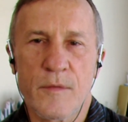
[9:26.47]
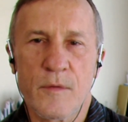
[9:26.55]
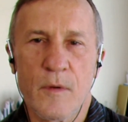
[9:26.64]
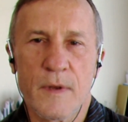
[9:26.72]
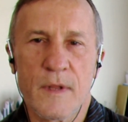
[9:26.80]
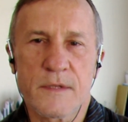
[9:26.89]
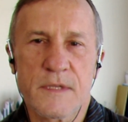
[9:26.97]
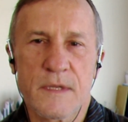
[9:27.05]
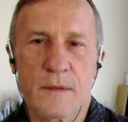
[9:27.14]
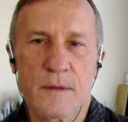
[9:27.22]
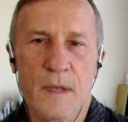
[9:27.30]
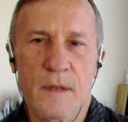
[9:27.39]
so I'd like
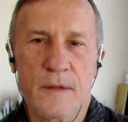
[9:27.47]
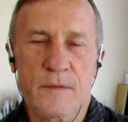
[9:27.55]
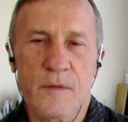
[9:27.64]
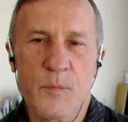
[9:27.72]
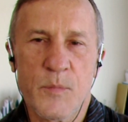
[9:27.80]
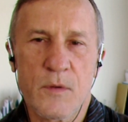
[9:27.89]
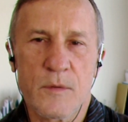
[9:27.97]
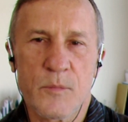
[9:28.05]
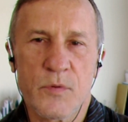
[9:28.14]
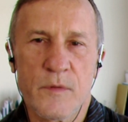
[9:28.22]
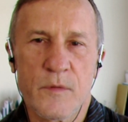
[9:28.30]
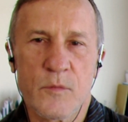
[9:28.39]
the speaker to
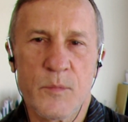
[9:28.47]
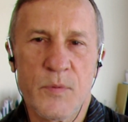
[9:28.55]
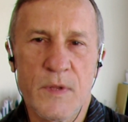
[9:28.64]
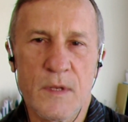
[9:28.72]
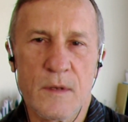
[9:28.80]
please repeat.